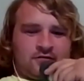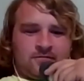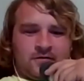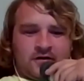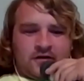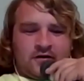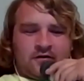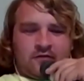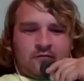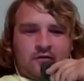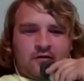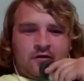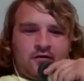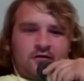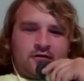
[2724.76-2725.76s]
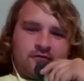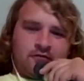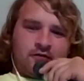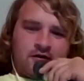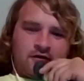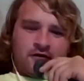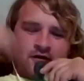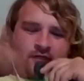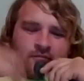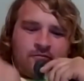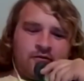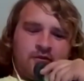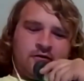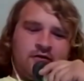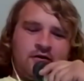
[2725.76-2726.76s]
Just plug it into the wall and it runs
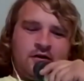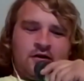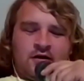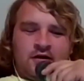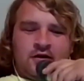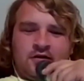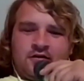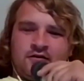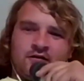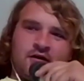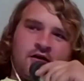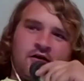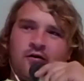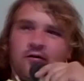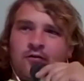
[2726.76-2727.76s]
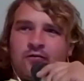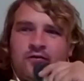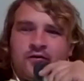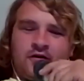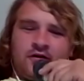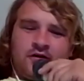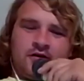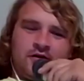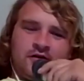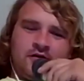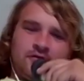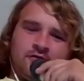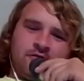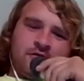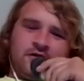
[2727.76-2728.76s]
up, and you just got to hold the
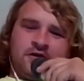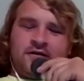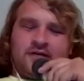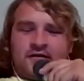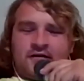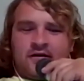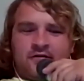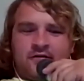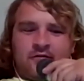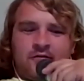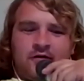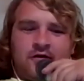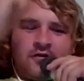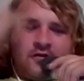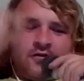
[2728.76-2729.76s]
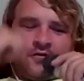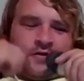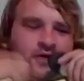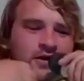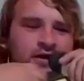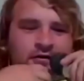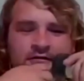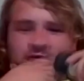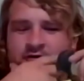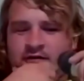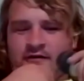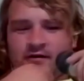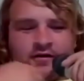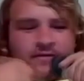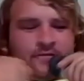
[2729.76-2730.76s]
release lever when you're going down so
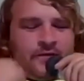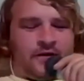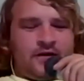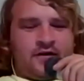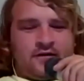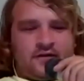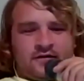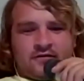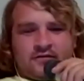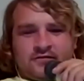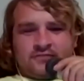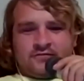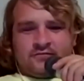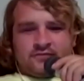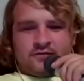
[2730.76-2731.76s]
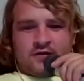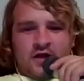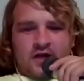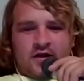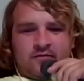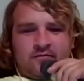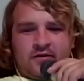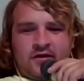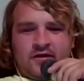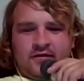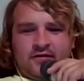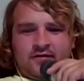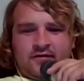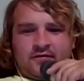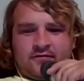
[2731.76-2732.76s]
that it doesn't lock in
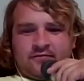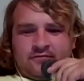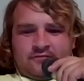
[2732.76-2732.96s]
place. And